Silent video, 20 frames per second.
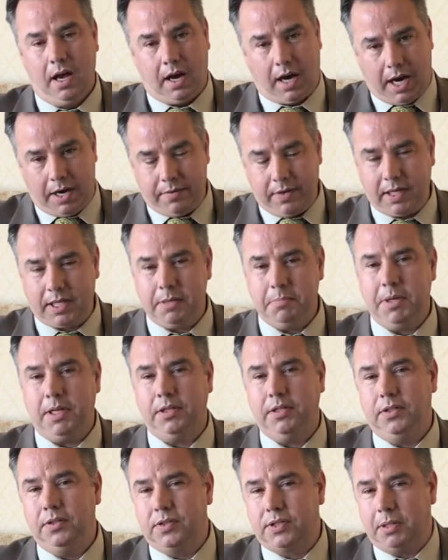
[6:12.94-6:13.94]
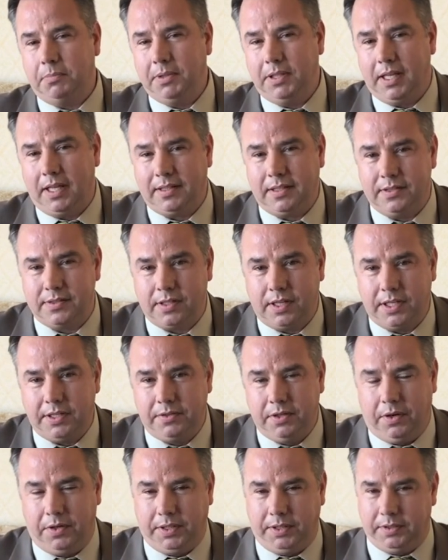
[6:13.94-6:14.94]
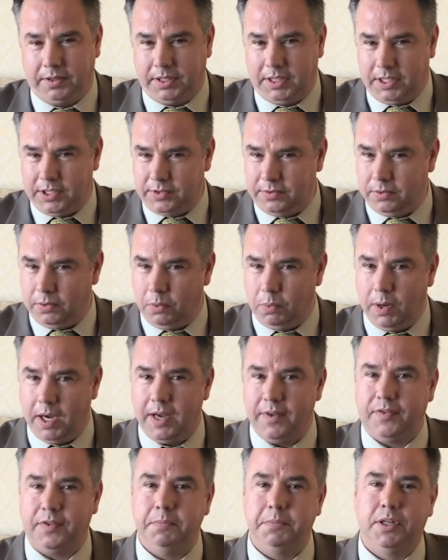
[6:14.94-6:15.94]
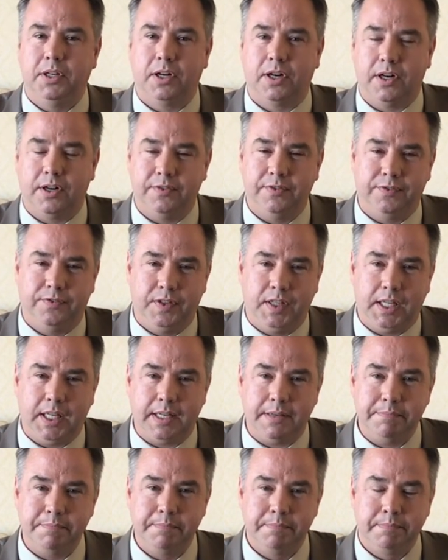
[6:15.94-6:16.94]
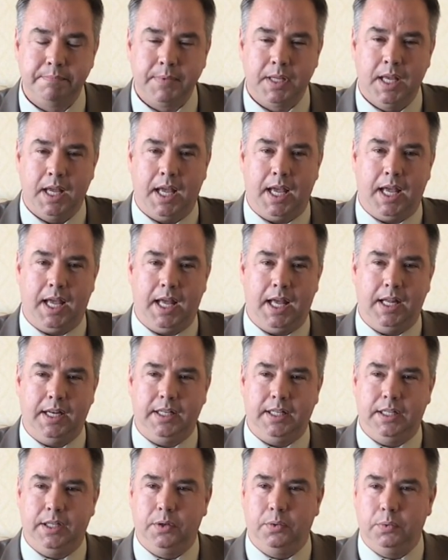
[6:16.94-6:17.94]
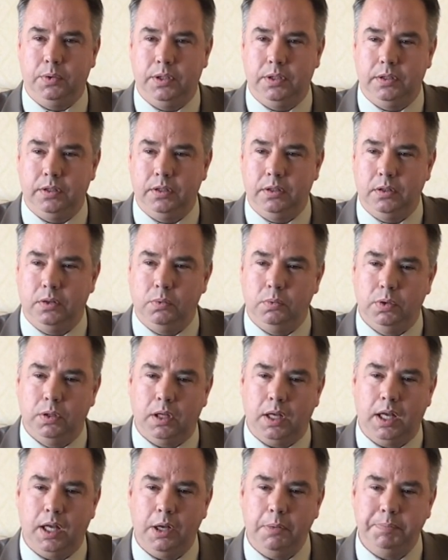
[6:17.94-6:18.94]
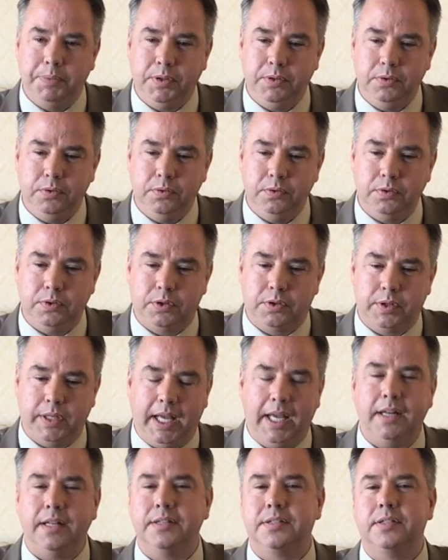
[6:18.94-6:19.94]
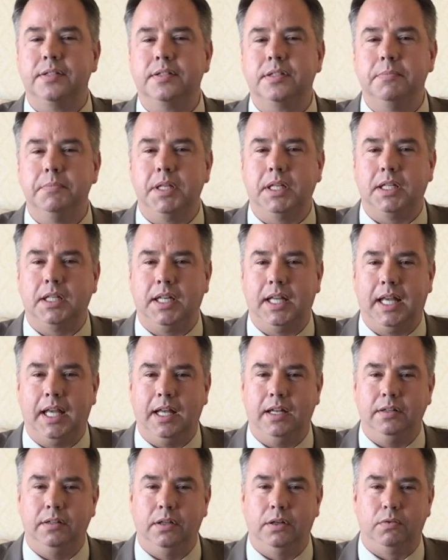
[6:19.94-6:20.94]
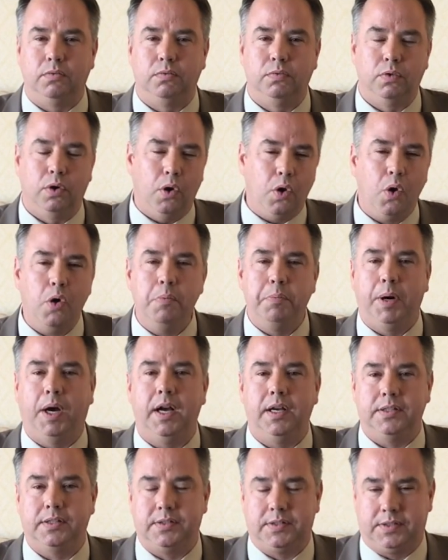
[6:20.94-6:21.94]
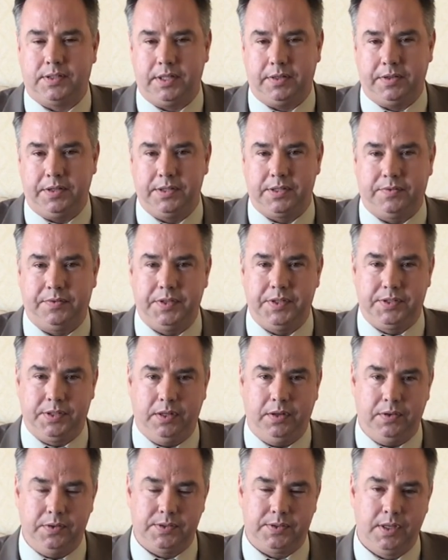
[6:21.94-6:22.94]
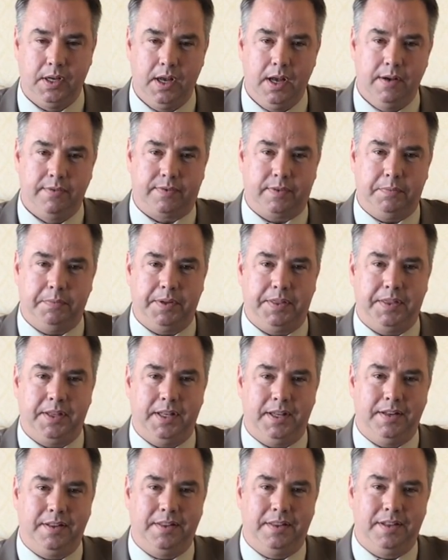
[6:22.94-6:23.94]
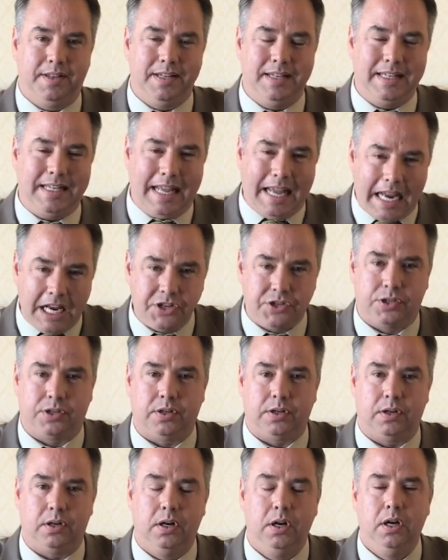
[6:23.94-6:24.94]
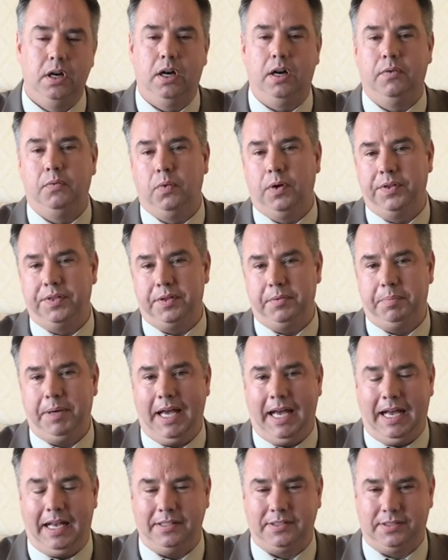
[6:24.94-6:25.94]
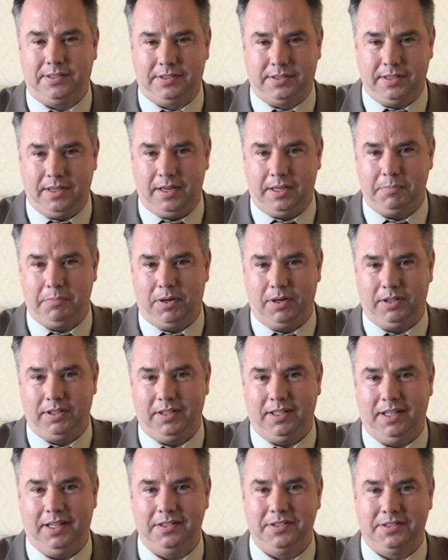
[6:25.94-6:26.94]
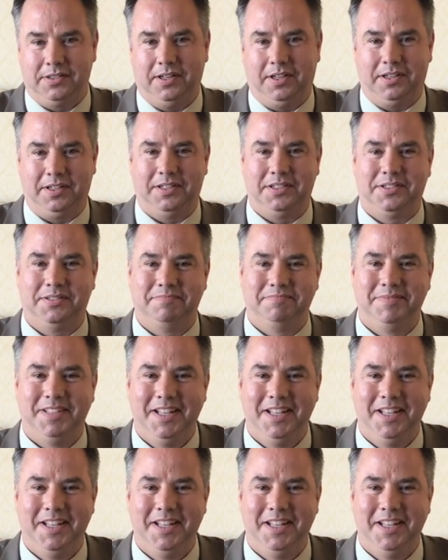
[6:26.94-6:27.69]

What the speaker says: I recommend you do something like this on your own. It'll get you away from curve fitting, and it will help you create a system that can handle a robust series of results from within the nature of what the past stock market has taught us.